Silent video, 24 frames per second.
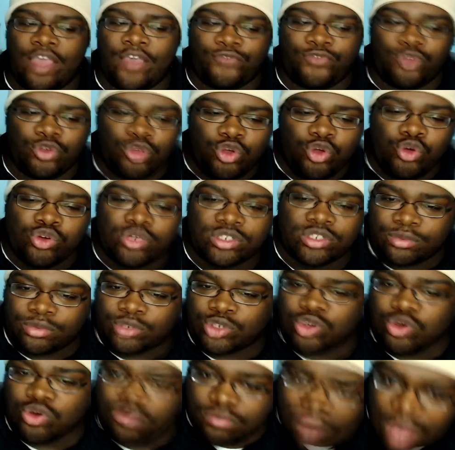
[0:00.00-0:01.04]
if you use them
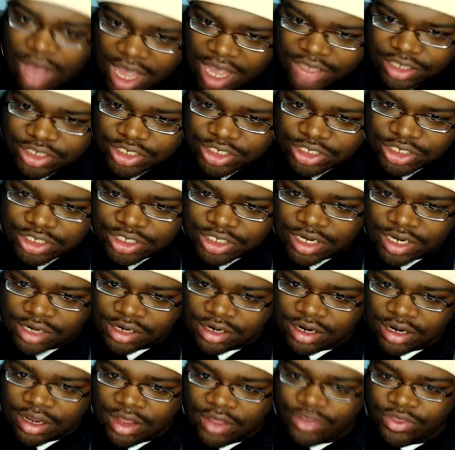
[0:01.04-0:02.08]
too much,
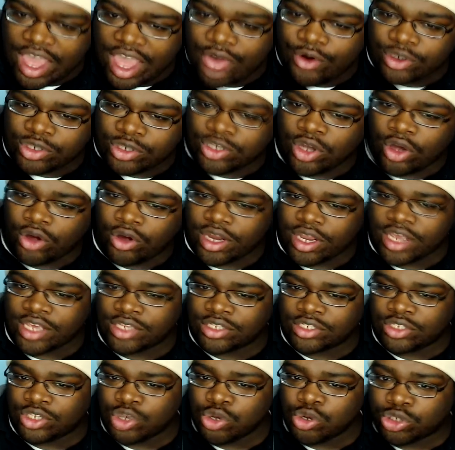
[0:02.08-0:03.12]
the end result
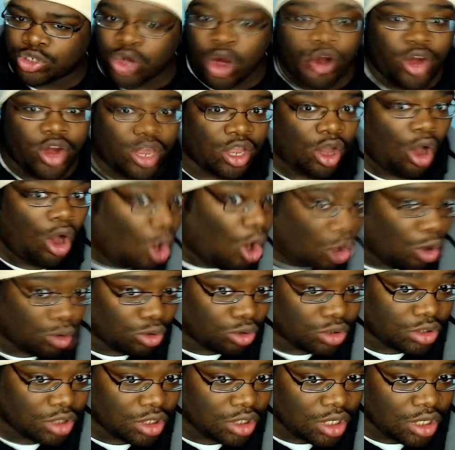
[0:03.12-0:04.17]
is you turning
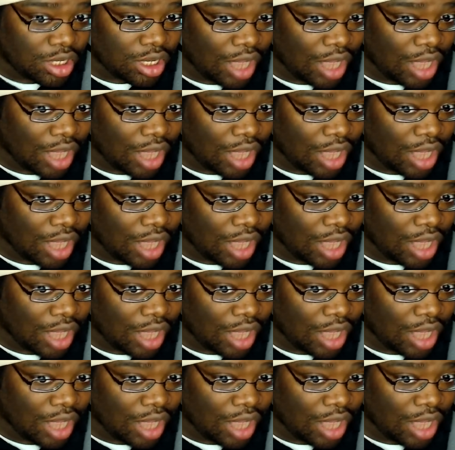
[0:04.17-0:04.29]
old.